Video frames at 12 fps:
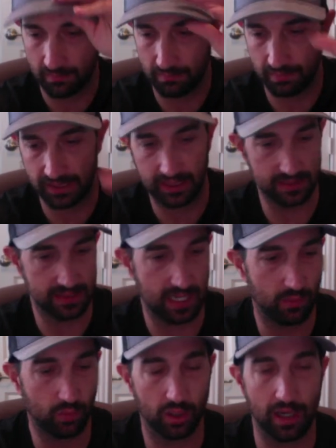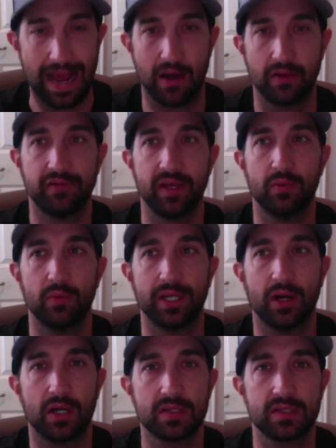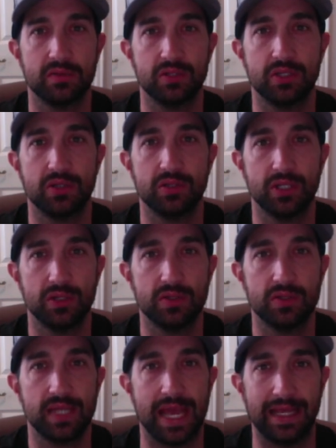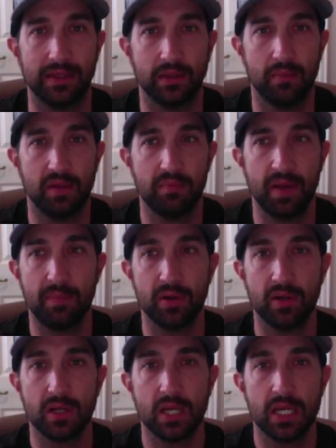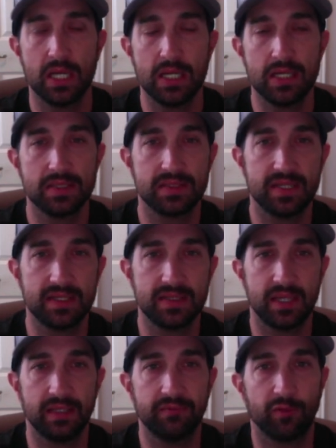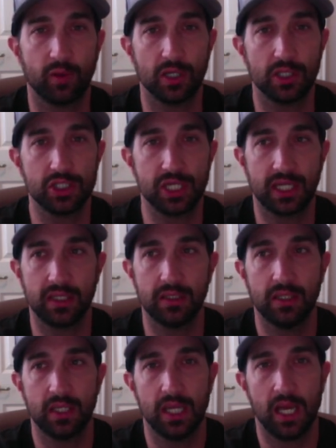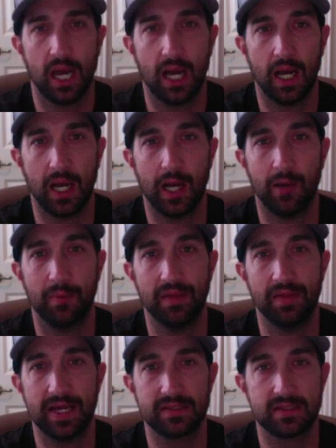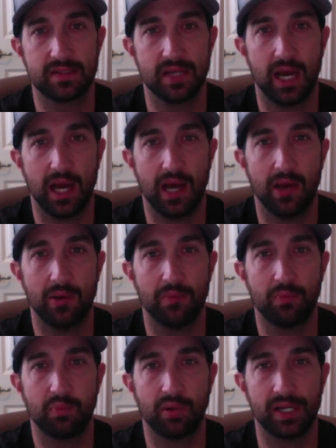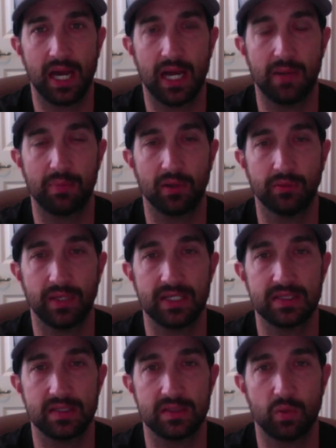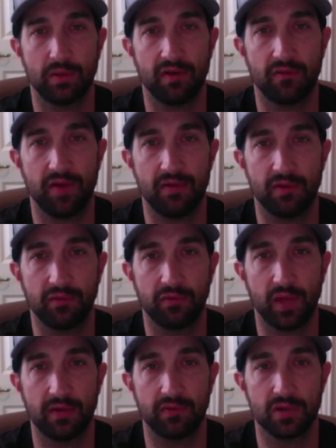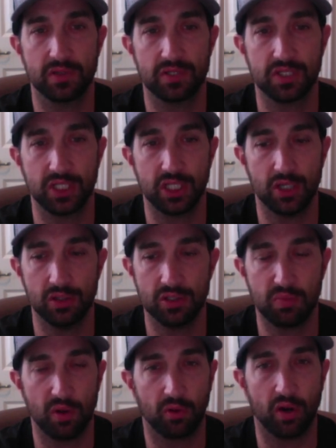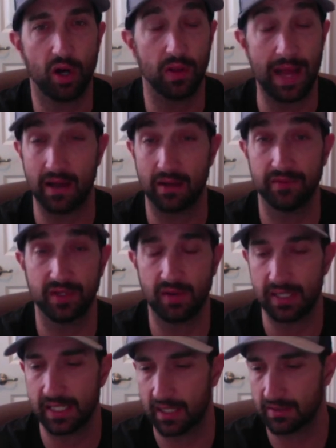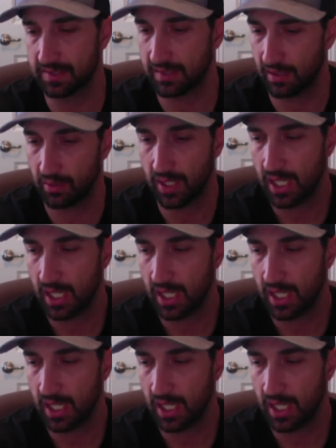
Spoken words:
because we're out of it, we also do use a lemon pepper seasoning for our chicken, and that's pretty high up our list. It's one of our favorite flavors to use, but we're all out of it right now, so